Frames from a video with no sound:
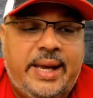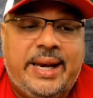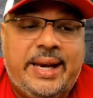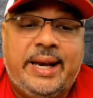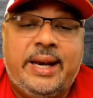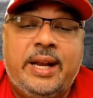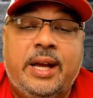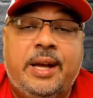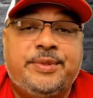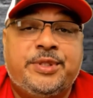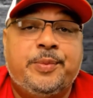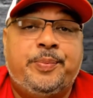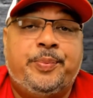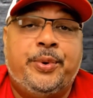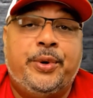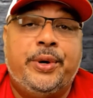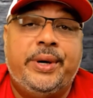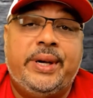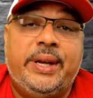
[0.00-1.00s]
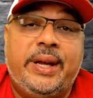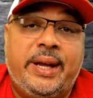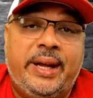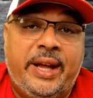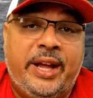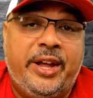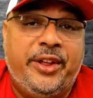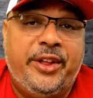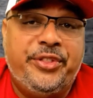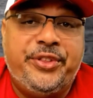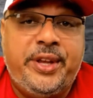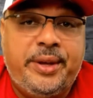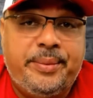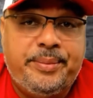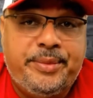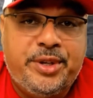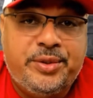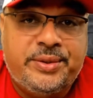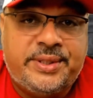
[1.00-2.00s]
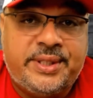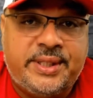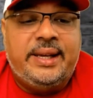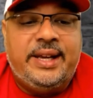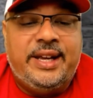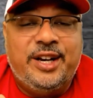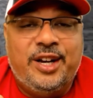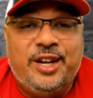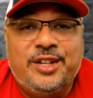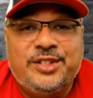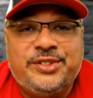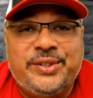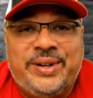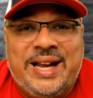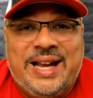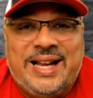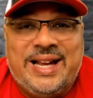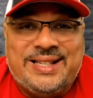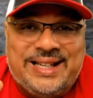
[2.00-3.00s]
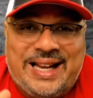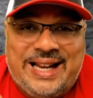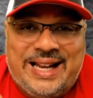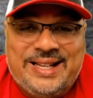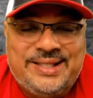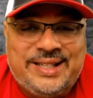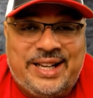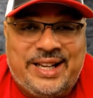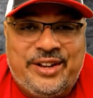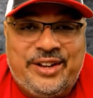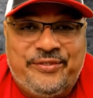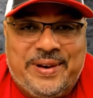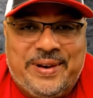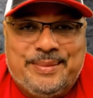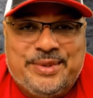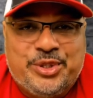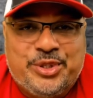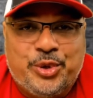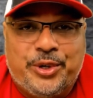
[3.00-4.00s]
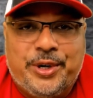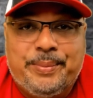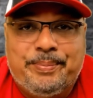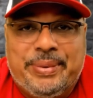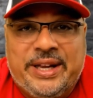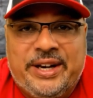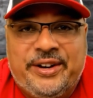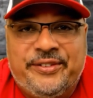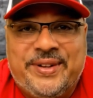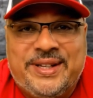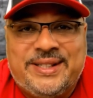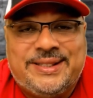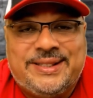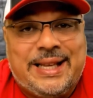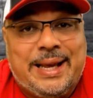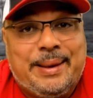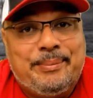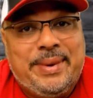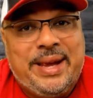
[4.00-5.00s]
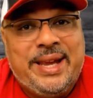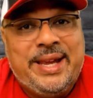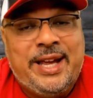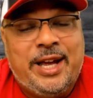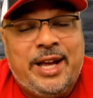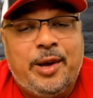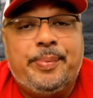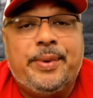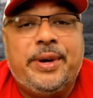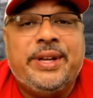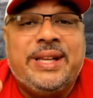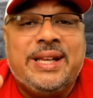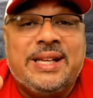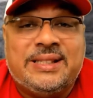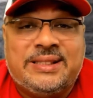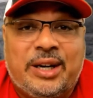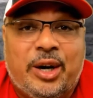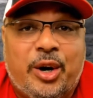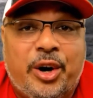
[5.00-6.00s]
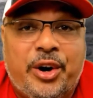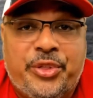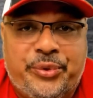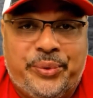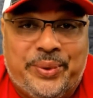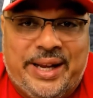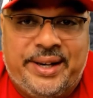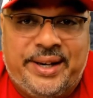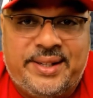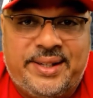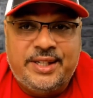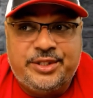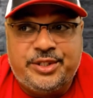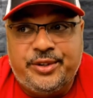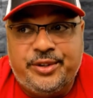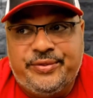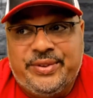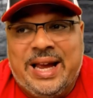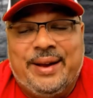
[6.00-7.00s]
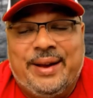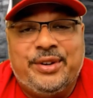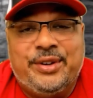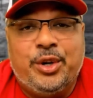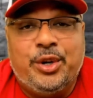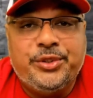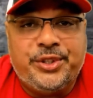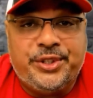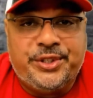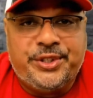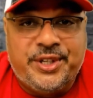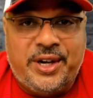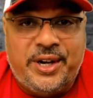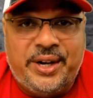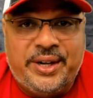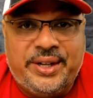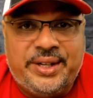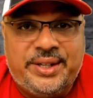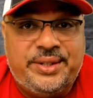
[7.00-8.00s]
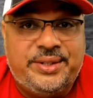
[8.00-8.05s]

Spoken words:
it helps support a healthy immune system. It also has anti-inflammatory benefits that may help against arthritis. So if you have an older dog and you're